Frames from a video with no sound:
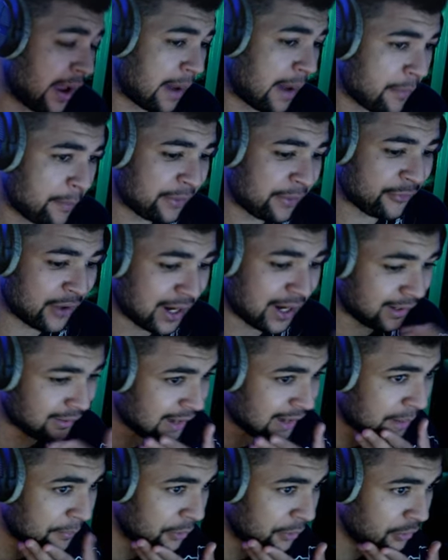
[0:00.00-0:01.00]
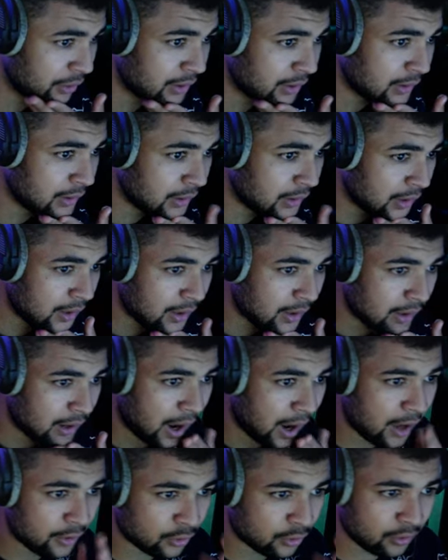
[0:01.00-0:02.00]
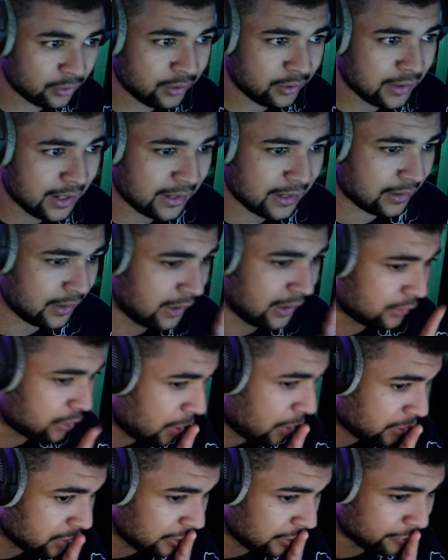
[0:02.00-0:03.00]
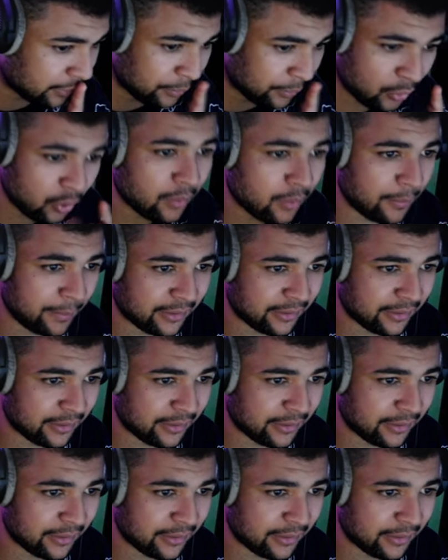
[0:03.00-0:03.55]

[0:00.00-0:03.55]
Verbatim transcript: am a big fan of this game mode. As long as you can get the tokens off the board, I'm a big